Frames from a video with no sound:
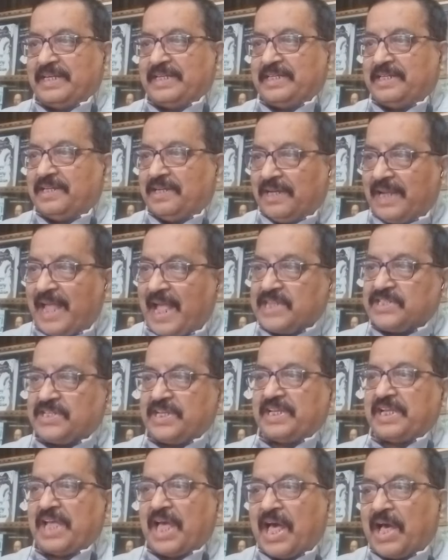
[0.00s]

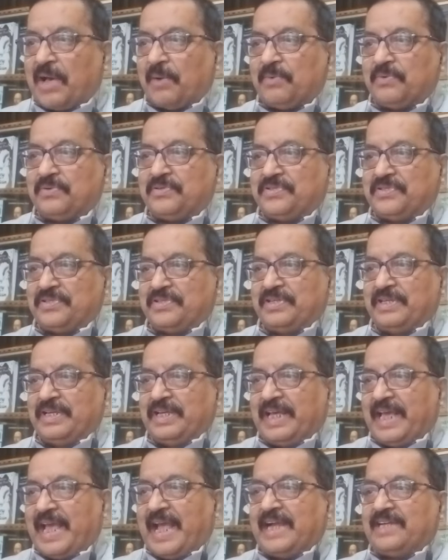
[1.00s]
lashing out
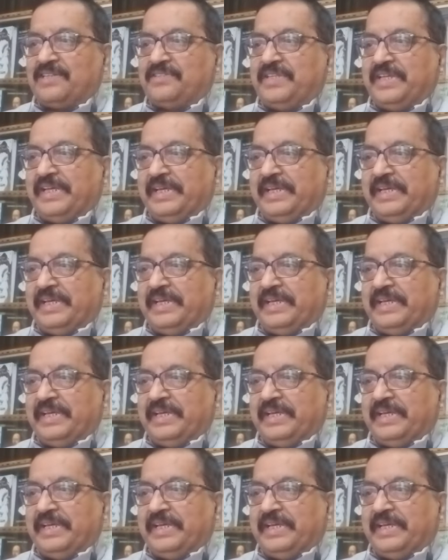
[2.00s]
at the